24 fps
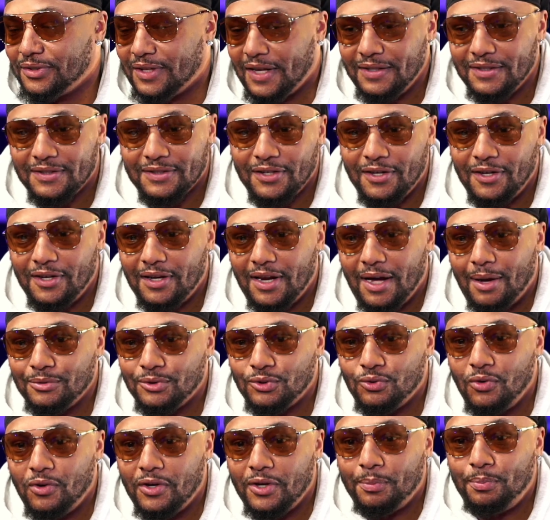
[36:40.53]
They just heard I was
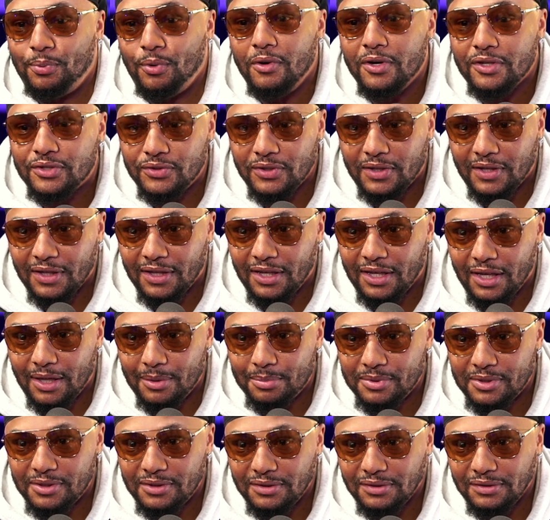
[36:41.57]
going to poetry
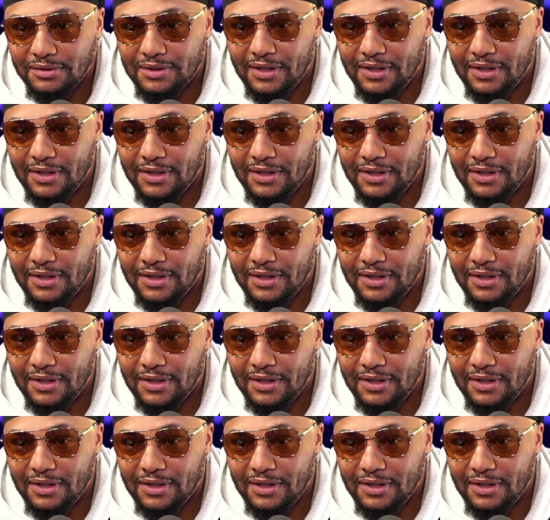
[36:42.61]
clubs,